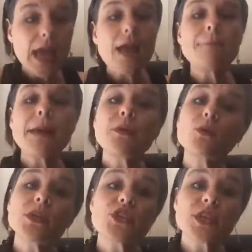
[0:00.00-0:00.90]
maybe
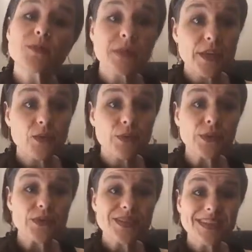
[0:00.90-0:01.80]
we just play the
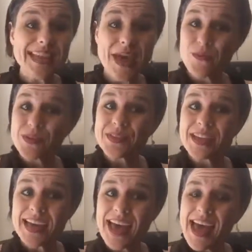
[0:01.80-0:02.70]
root and we
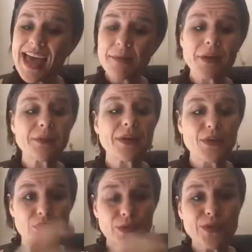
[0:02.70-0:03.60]
say, hey, I'm going to play the
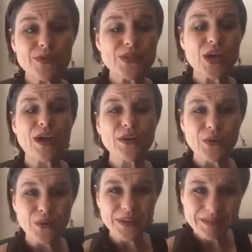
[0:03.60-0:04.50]
root of the tonic
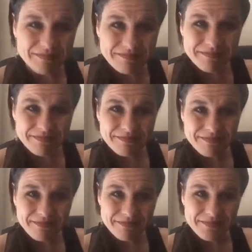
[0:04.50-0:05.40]
chord
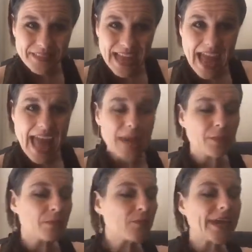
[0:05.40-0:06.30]
and I
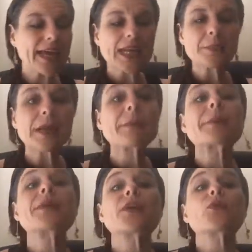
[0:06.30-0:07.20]
move my hand up and I'm going to
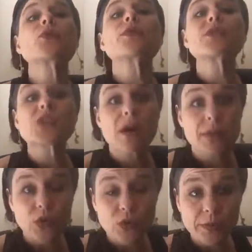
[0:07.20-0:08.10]
play the root of the
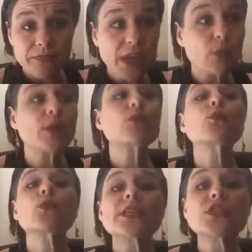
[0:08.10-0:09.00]
dominant chord. There we've
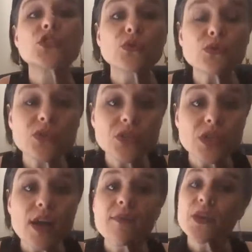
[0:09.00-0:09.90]
reduced
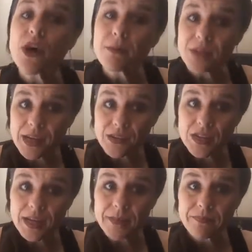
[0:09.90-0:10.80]
the complexity.